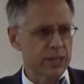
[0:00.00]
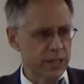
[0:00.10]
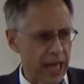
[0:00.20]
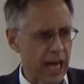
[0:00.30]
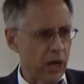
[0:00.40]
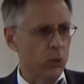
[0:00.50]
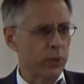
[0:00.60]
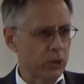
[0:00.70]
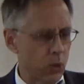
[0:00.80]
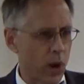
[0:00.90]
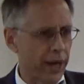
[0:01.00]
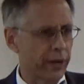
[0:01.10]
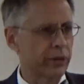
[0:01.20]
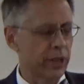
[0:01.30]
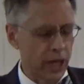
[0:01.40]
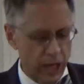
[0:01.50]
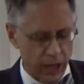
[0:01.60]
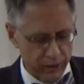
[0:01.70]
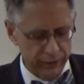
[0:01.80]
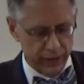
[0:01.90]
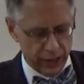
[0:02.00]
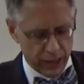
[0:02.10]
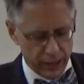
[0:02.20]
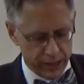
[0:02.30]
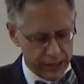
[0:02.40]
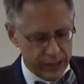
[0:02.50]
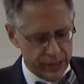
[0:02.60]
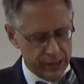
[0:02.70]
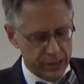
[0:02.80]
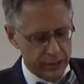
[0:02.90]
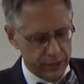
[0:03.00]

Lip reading: now required of us.